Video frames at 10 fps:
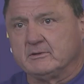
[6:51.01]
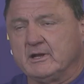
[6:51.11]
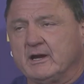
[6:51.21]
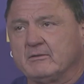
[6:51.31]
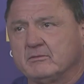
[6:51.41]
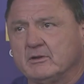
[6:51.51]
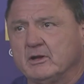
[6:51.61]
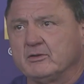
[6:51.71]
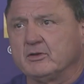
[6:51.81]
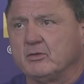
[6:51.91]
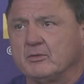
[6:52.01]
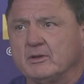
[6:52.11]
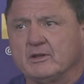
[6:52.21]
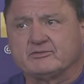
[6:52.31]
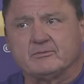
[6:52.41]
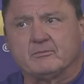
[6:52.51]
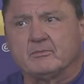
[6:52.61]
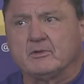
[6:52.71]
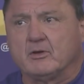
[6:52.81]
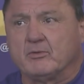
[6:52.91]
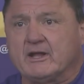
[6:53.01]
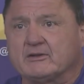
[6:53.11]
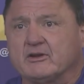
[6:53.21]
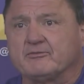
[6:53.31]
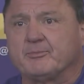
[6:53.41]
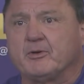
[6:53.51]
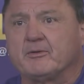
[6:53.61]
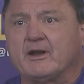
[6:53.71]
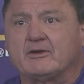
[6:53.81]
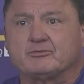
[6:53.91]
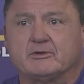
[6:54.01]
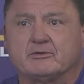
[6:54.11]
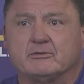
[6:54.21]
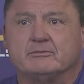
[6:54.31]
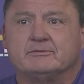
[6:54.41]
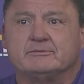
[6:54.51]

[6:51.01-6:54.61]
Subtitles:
Yeah. Yeah, you know, listen, you know, we had a tough opponent last week, too.